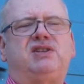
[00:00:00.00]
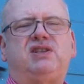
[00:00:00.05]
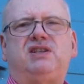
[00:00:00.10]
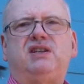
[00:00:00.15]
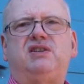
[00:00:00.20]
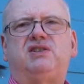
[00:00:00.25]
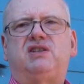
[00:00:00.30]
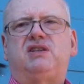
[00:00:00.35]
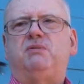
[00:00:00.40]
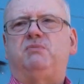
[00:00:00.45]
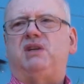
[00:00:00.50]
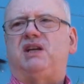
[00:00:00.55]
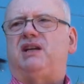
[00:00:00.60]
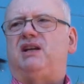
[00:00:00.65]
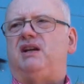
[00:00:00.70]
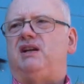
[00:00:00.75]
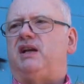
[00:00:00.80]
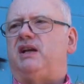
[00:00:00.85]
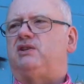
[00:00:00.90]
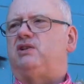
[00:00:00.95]
system that
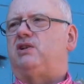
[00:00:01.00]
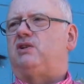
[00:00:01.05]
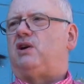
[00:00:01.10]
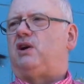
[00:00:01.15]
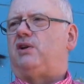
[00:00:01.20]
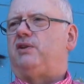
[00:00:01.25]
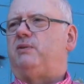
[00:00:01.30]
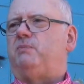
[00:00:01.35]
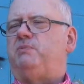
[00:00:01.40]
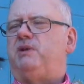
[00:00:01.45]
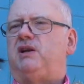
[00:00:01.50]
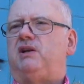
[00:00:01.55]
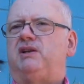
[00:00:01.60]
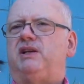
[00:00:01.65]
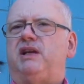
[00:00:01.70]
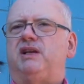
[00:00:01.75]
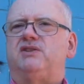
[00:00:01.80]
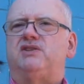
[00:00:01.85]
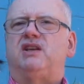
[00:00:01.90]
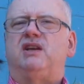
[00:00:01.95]
connected all the
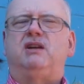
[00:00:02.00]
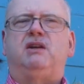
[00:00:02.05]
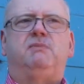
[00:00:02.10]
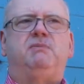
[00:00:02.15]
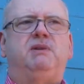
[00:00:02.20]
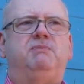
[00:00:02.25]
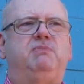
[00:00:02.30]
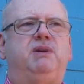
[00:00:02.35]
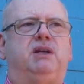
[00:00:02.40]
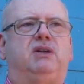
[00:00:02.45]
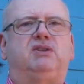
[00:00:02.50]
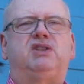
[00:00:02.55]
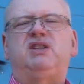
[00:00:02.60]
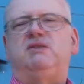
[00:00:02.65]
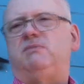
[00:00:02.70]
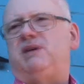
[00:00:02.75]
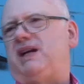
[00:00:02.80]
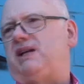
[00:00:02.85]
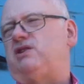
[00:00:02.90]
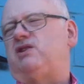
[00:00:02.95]
buildings that had been built
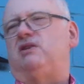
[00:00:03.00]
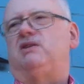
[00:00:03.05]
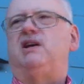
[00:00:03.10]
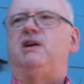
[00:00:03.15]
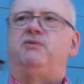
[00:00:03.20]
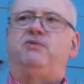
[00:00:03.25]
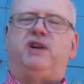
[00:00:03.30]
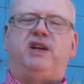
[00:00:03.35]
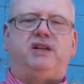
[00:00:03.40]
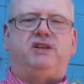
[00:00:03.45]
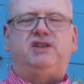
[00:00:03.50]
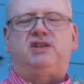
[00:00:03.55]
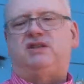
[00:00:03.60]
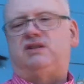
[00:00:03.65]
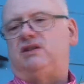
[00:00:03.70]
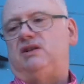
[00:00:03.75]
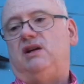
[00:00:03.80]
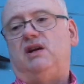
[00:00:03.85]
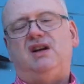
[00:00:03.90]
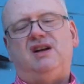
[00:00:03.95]
to make deliveries
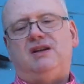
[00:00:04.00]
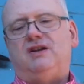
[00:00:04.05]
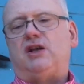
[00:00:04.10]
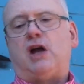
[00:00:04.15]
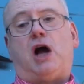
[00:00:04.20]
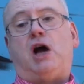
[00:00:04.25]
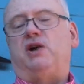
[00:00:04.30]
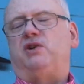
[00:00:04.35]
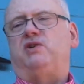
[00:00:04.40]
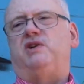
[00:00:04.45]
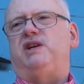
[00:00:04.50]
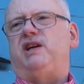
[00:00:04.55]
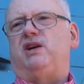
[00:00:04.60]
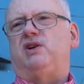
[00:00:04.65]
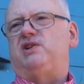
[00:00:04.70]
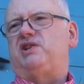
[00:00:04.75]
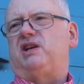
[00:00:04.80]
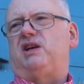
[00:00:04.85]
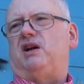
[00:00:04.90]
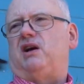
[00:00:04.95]
100
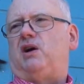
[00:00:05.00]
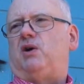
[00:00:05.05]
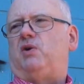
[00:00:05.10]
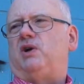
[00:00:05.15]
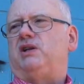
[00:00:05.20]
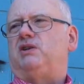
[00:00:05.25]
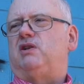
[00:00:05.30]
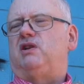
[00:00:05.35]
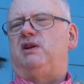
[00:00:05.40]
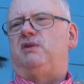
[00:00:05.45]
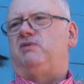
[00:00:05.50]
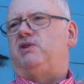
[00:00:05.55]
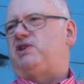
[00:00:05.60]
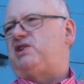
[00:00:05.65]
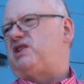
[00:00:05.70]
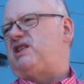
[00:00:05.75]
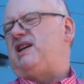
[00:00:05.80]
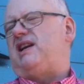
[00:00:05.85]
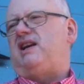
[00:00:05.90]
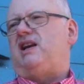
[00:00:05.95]
years ago and deliver
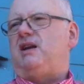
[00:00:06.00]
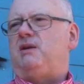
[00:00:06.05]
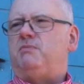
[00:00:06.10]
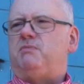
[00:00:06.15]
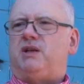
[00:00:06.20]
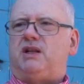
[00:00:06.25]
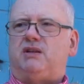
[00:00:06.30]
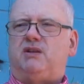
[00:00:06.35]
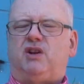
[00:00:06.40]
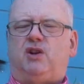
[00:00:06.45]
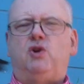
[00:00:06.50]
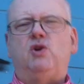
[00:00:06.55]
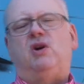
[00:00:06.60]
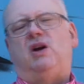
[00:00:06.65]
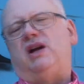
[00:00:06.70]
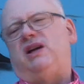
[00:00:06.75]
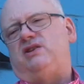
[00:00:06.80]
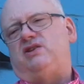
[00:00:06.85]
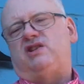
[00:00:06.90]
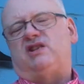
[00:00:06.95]
steam and
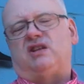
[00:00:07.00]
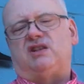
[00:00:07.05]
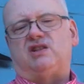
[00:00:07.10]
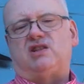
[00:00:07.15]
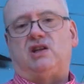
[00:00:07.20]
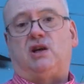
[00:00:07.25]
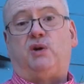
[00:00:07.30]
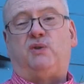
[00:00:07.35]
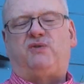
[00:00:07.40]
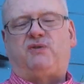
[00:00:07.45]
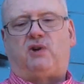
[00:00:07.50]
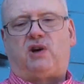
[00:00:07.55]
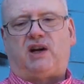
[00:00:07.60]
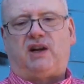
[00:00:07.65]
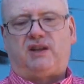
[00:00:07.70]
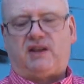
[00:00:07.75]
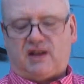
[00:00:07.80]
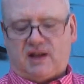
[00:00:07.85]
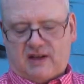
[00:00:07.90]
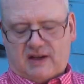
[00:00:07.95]
goods and so
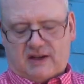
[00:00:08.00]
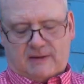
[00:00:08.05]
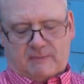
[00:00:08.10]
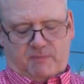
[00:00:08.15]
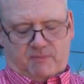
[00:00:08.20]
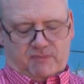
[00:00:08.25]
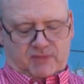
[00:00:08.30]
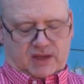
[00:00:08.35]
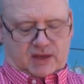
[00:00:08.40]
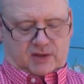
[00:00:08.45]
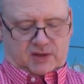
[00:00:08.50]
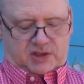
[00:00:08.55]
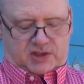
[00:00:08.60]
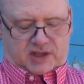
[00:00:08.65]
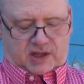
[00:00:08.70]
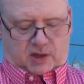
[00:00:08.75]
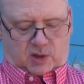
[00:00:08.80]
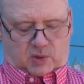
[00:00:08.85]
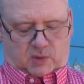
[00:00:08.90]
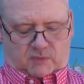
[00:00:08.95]
forth.
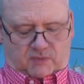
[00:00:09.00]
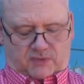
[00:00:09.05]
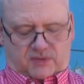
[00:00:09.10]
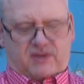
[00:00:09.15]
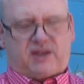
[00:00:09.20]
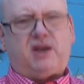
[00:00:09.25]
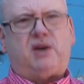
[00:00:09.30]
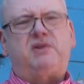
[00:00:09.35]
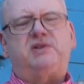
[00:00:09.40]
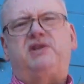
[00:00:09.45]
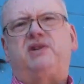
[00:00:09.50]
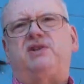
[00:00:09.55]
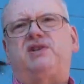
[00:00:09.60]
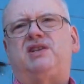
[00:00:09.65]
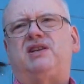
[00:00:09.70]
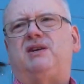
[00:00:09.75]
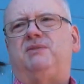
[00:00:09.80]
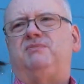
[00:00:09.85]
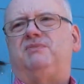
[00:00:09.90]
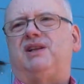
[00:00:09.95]
So those are
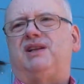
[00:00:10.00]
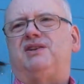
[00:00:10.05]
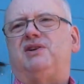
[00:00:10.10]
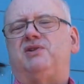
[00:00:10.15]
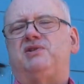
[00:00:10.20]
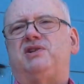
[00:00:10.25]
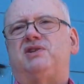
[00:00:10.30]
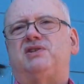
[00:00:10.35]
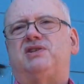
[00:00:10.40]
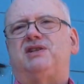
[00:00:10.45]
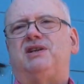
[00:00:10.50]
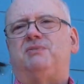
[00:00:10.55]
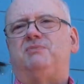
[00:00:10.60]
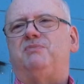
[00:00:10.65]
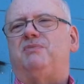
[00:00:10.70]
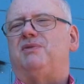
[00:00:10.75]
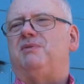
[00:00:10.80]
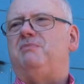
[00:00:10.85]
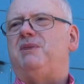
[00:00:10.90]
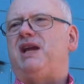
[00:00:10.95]

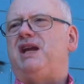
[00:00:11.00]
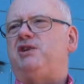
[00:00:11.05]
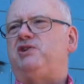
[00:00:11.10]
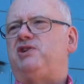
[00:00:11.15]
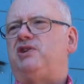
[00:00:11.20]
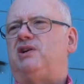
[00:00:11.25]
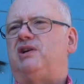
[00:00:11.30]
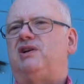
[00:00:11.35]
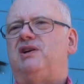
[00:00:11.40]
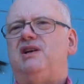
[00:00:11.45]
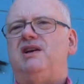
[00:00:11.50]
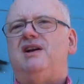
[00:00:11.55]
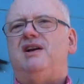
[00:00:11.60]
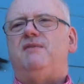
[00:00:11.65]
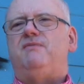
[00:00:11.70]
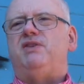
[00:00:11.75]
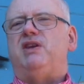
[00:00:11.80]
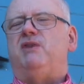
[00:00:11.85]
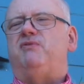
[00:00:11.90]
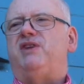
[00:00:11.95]
some major
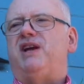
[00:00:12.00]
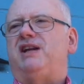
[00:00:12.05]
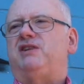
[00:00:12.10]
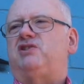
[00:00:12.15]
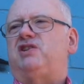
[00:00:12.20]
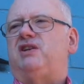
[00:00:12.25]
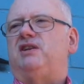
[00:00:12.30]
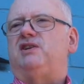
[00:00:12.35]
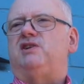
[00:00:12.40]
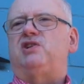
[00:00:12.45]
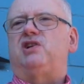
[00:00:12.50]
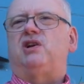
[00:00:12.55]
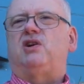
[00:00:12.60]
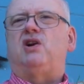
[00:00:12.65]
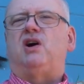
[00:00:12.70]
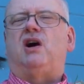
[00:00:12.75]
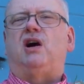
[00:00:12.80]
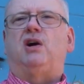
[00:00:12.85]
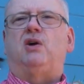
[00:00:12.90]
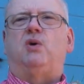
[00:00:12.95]
events in the
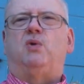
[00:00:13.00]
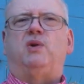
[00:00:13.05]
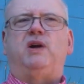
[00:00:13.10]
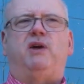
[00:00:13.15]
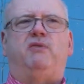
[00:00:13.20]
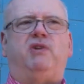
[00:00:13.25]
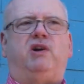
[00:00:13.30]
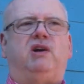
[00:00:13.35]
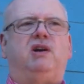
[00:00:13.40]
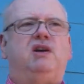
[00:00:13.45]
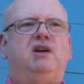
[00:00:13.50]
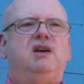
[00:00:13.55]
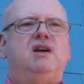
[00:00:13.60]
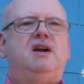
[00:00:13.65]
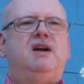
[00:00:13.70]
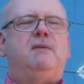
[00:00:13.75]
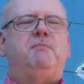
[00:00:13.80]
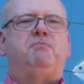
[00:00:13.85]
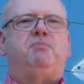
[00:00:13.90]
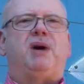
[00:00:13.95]
Chicago River,
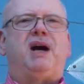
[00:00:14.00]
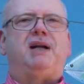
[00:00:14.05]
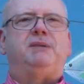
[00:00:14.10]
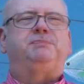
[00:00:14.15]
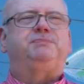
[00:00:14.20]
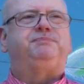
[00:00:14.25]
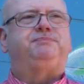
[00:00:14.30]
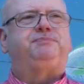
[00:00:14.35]
but